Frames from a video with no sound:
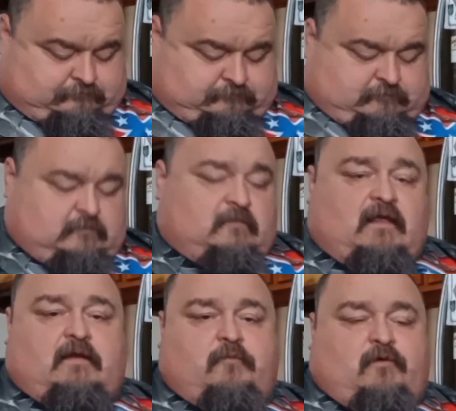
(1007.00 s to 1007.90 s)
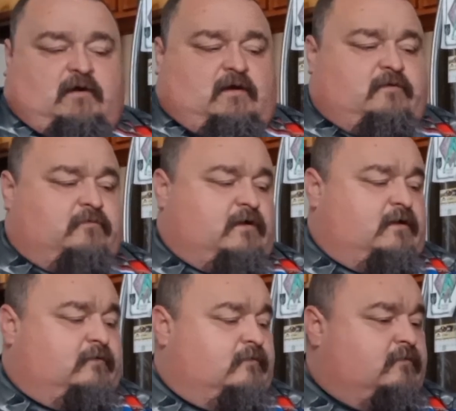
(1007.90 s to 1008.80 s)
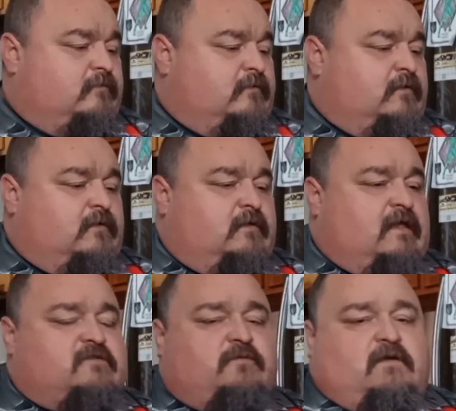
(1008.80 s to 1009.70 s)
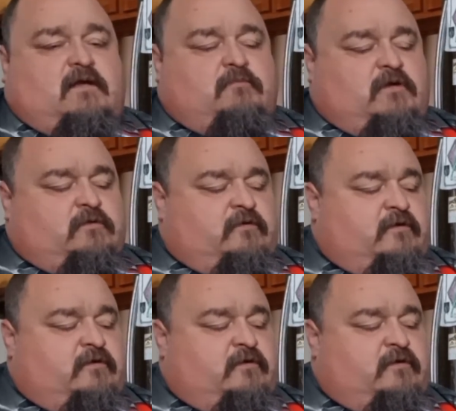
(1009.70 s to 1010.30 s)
Anymore, I don't care. That's why I got moderators.